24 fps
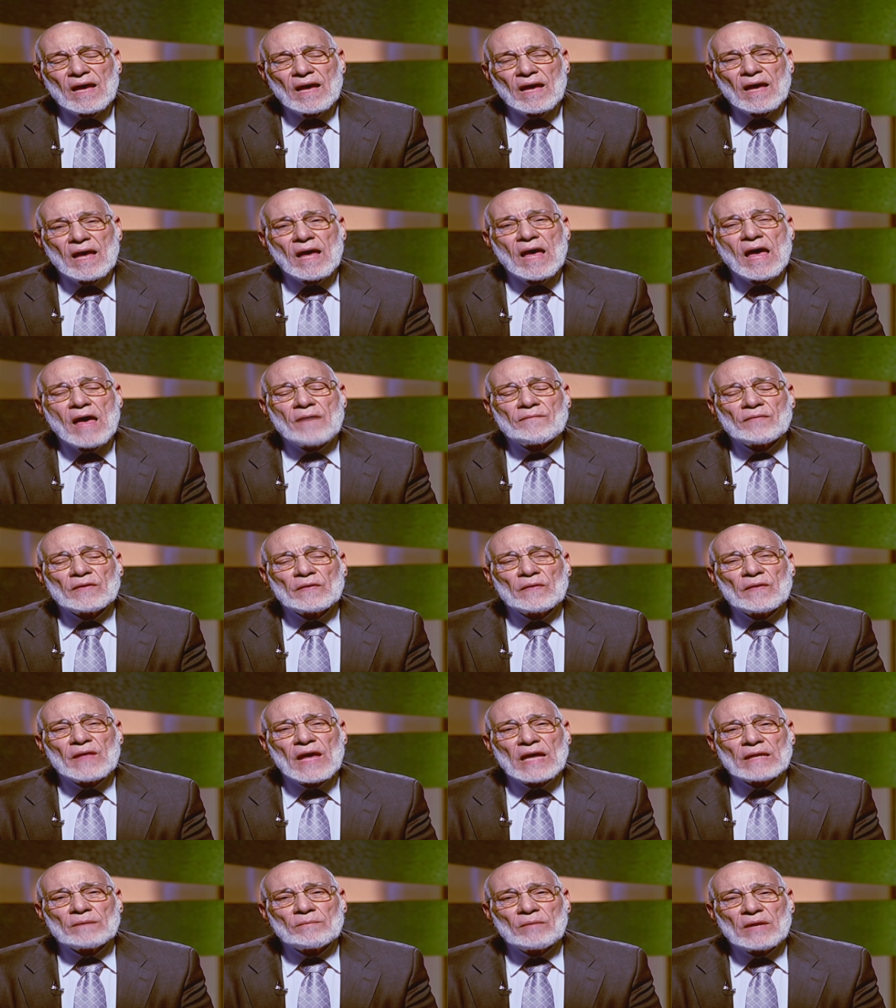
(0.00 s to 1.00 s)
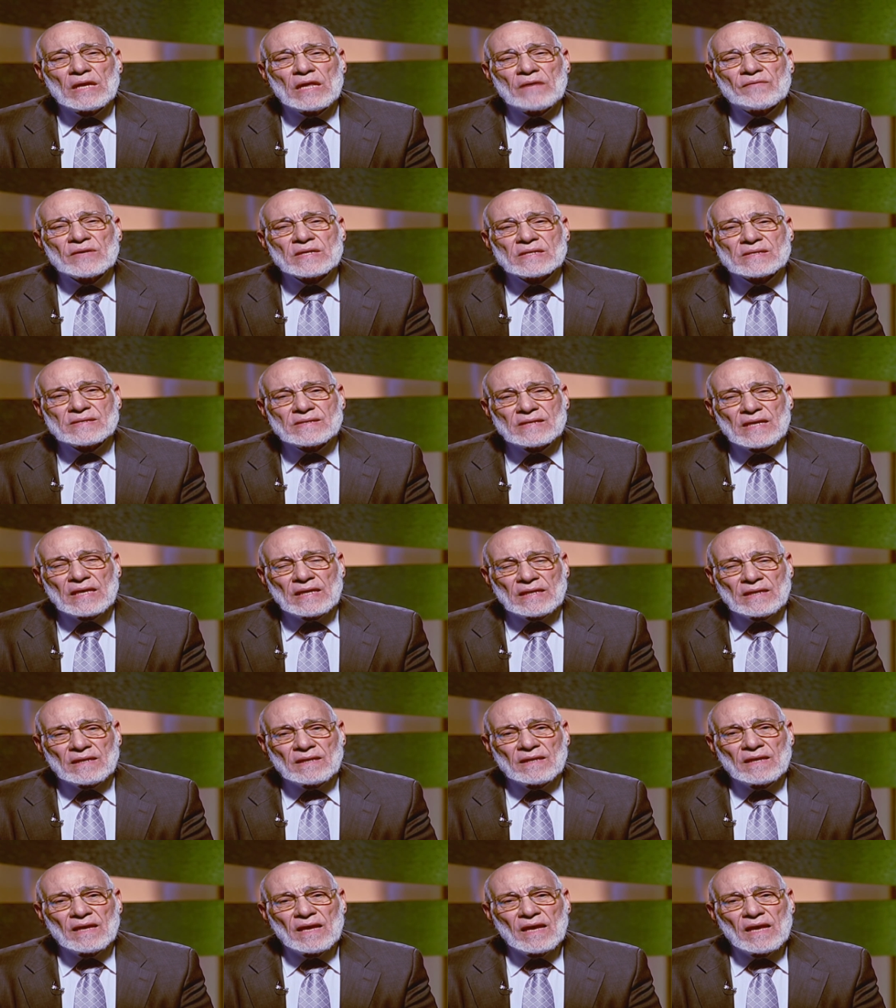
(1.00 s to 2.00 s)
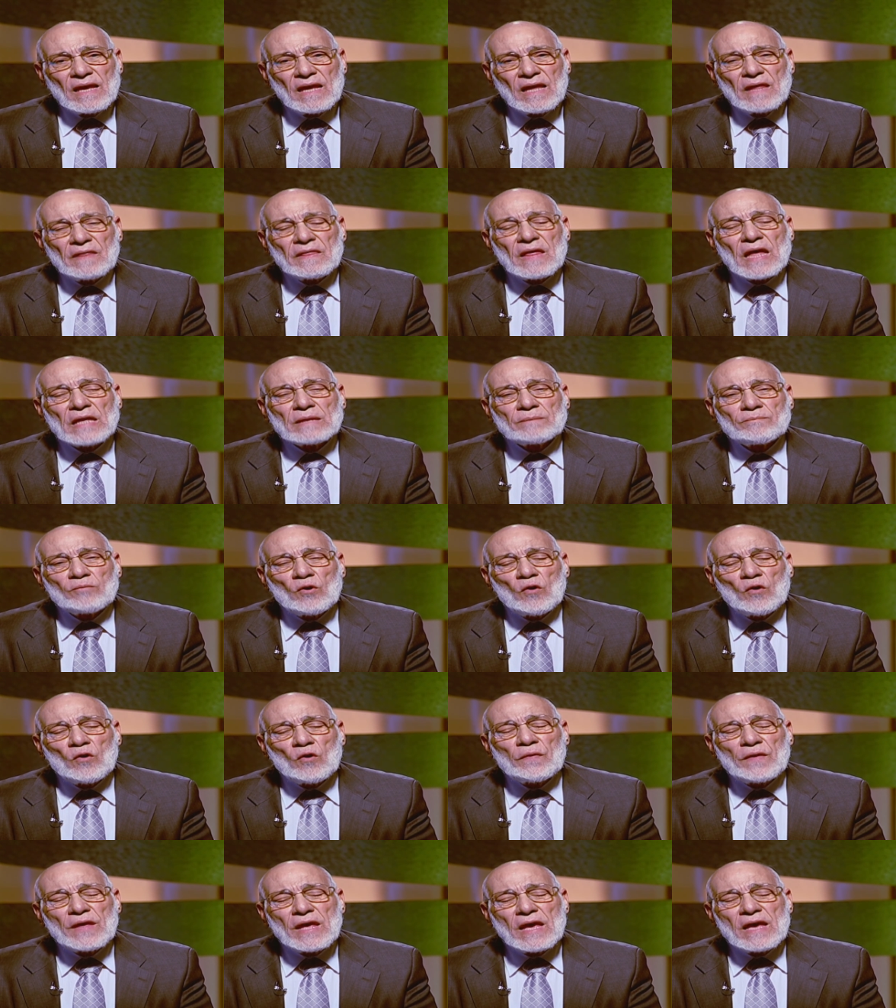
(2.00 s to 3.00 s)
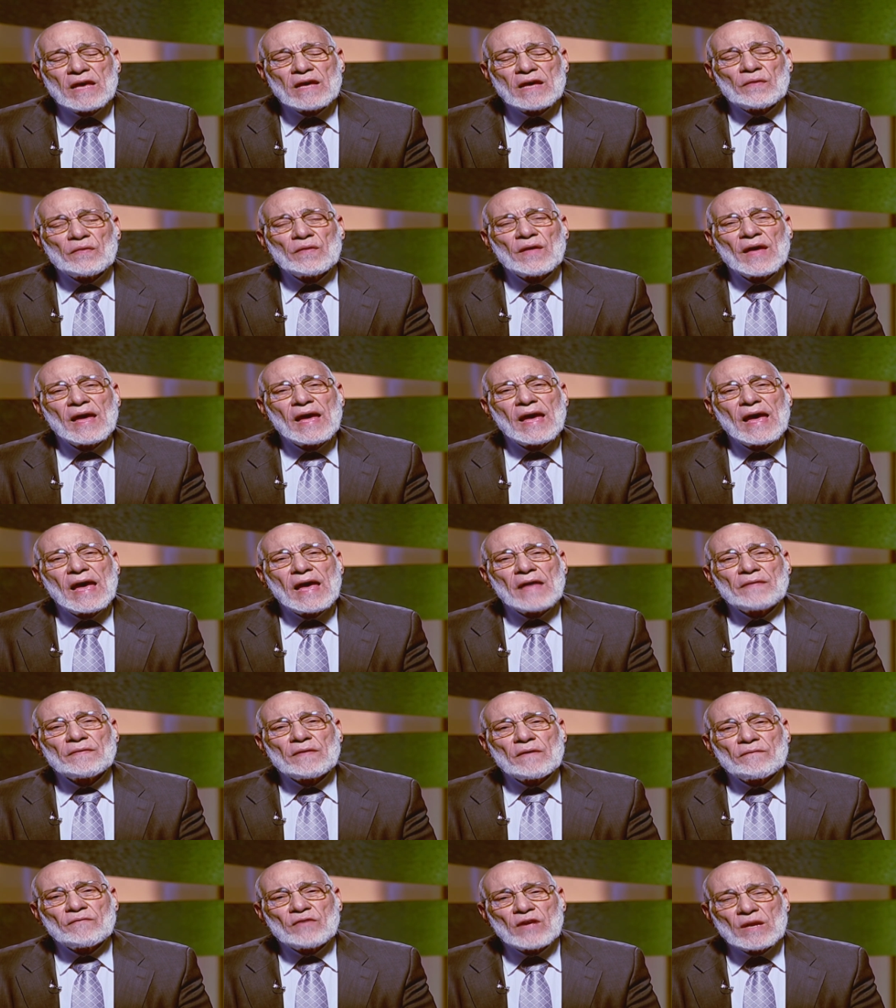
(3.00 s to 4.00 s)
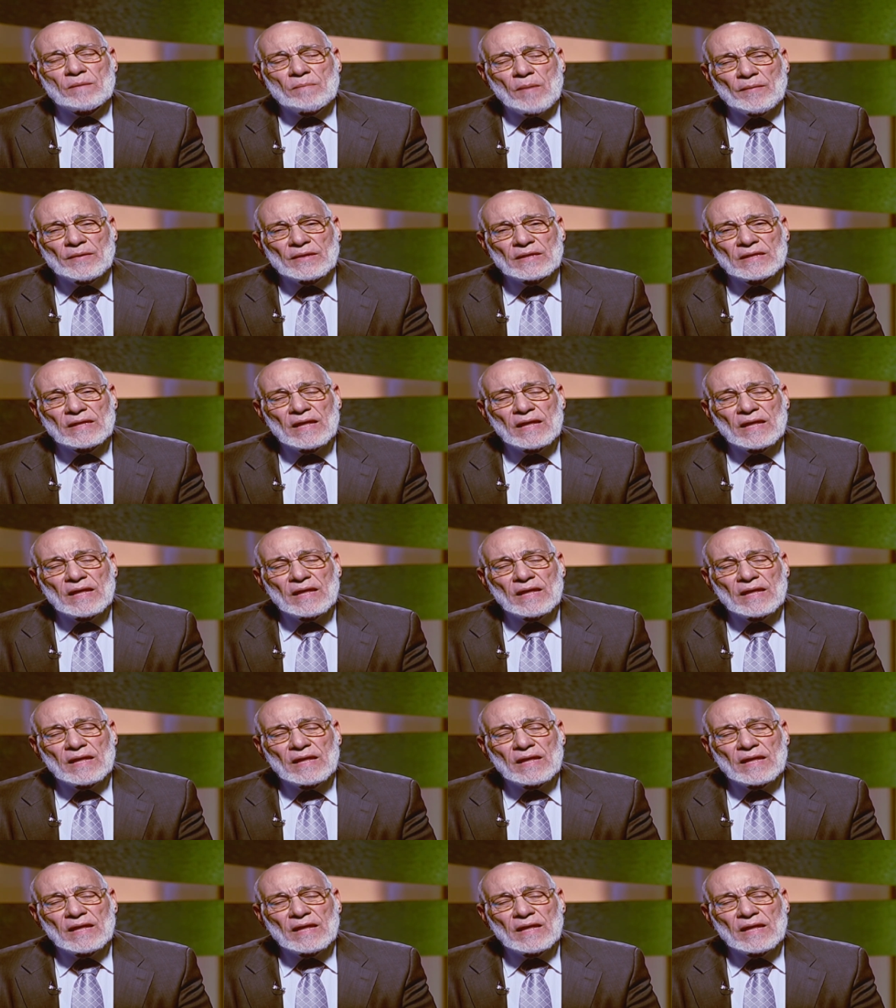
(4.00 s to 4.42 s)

having the unbelievers seen that both the earth and the firmament